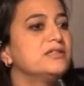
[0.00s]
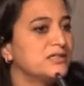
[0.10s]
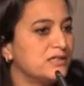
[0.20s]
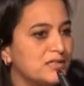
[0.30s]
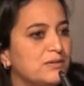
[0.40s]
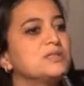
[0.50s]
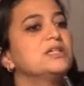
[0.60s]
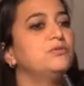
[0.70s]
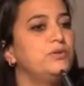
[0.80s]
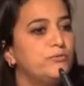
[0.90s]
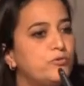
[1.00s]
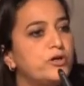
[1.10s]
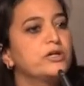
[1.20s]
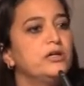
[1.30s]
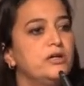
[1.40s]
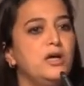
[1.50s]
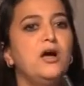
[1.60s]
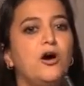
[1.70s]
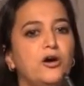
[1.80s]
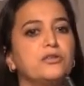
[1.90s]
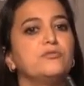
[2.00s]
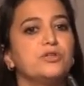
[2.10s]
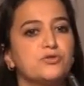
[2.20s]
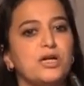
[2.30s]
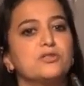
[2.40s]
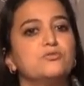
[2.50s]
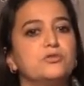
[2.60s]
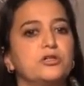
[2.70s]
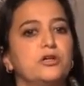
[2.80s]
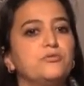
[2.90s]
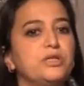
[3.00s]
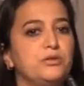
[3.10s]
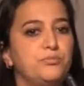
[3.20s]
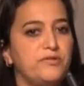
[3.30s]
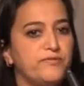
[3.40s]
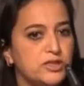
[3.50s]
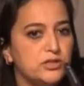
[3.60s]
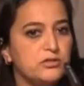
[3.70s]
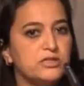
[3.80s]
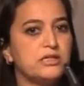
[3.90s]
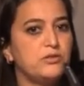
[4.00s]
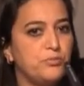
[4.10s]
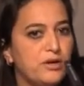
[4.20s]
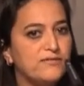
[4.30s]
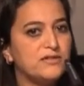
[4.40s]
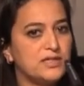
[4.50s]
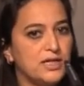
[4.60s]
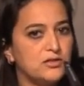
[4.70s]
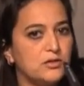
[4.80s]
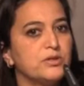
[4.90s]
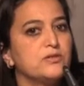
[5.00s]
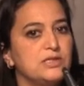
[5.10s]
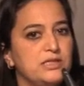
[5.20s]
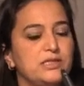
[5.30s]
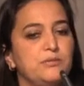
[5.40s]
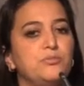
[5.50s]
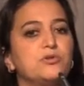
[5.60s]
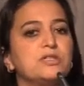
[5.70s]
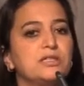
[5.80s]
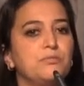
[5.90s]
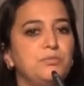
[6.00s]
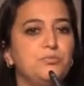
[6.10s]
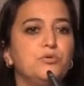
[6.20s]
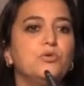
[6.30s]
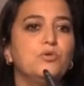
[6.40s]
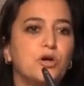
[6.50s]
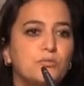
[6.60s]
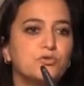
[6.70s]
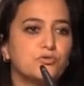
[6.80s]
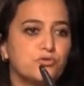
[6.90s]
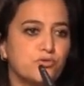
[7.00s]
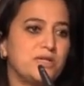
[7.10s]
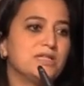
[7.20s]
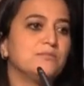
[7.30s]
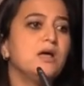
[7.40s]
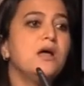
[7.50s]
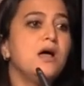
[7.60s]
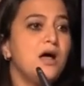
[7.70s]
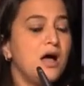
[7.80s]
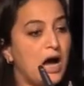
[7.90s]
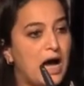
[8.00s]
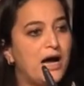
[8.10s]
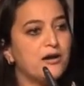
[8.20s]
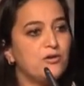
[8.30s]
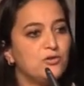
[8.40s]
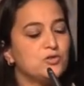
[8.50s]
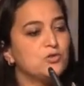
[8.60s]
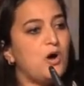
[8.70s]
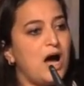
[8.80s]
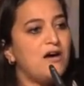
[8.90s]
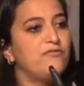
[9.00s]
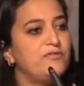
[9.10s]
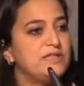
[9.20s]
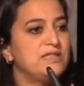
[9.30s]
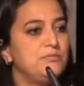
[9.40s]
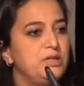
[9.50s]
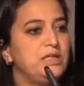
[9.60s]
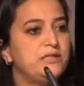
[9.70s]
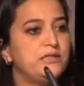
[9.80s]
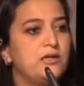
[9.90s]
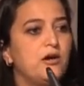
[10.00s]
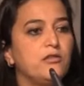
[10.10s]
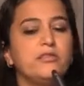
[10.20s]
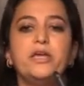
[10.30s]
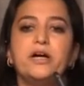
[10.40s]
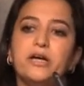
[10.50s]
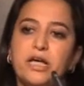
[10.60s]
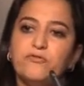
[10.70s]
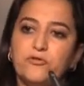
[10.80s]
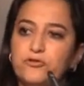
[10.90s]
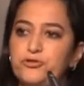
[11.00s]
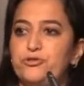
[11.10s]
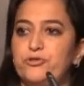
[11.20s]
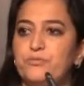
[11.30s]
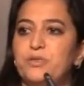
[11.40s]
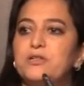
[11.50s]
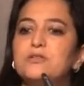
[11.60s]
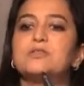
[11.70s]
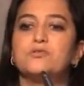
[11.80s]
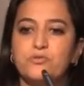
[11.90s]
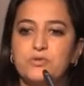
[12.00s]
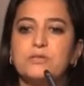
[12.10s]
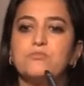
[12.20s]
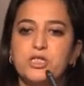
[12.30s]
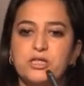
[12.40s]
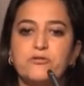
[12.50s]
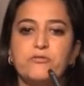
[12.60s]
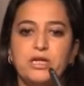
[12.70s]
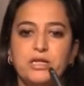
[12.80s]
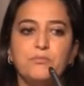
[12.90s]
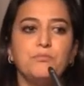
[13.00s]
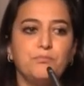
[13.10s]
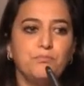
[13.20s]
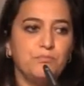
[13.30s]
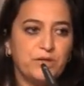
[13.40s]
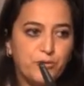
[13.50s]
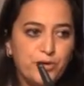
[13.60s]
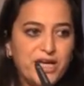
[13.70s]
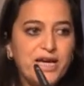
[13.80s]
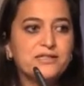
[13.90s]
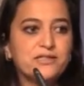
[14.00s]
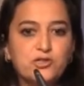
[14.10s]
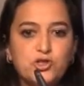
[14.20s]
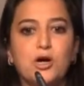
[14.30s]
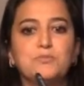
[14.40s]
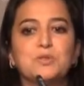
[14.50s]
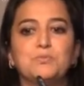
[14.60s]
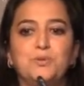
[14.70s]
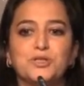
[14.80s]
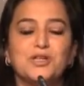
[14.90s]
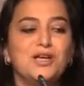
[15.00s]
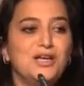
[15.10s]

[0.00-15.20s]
this is something we work on, we try to work on with the professionals and the private sector, because it's important that people who come to tourism are also have visibility on their evolution, because tourism generally creates jobs, but